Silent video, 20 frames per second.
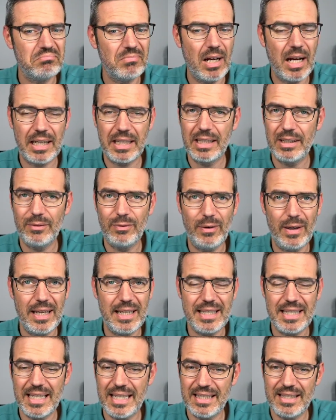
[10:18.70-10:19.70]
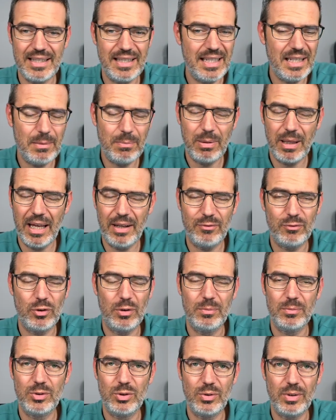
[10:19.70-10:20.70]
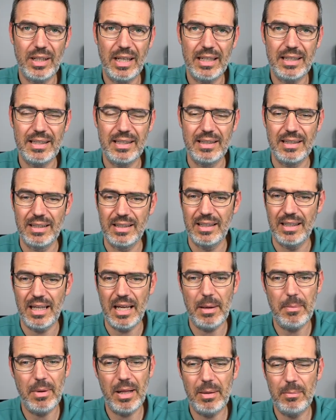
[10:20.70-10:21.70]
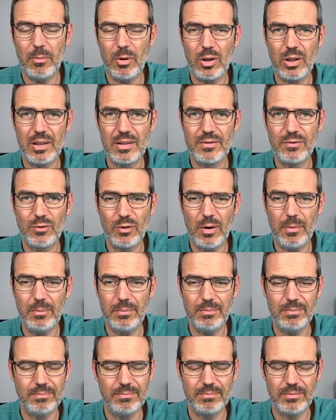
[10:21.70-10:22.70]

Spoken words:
Hugging Face is the platform to get ML models from,